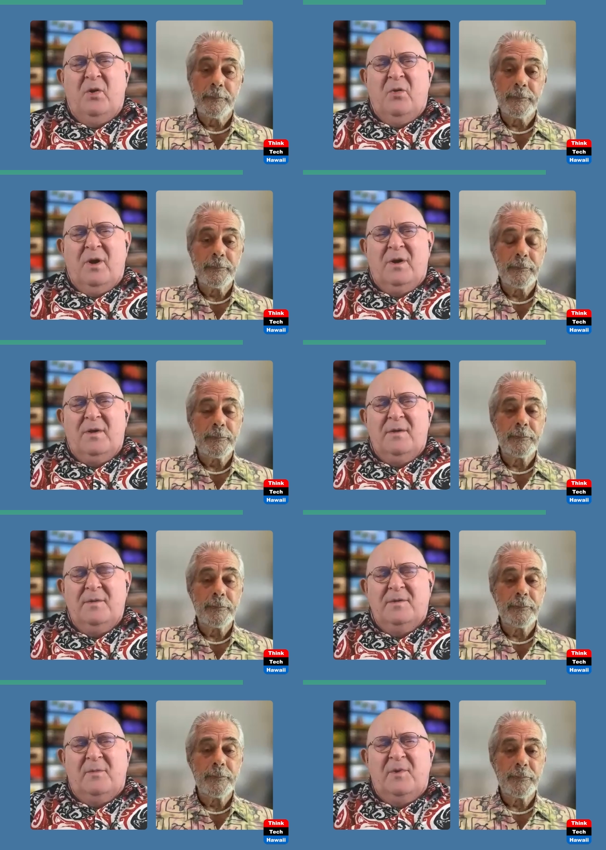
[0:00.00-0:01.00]
Speaker 1: you know,
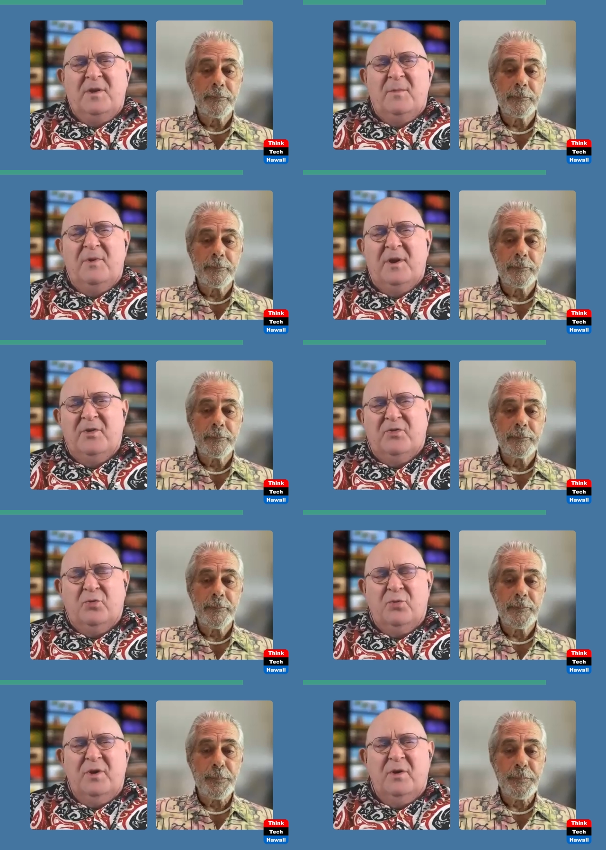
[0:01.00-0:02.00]
to me, the big
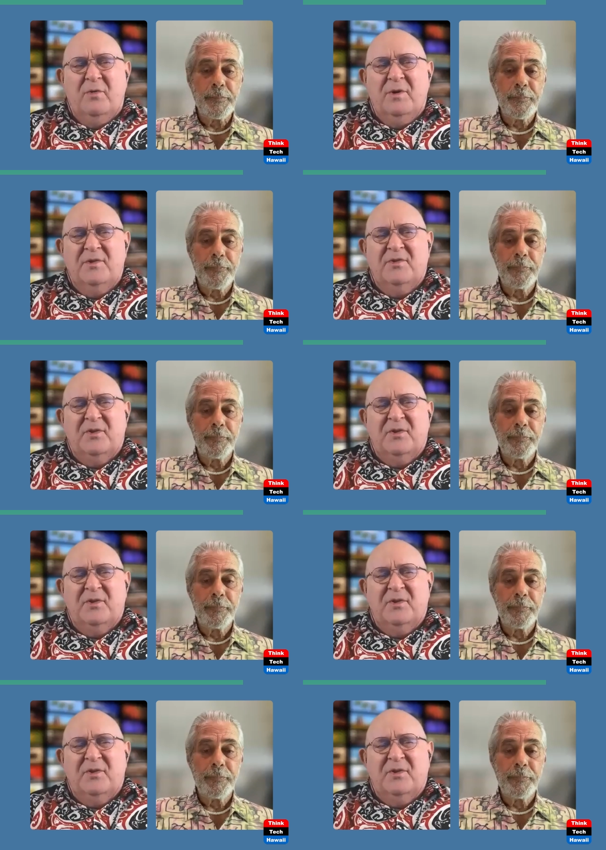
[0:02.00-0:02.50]
issue here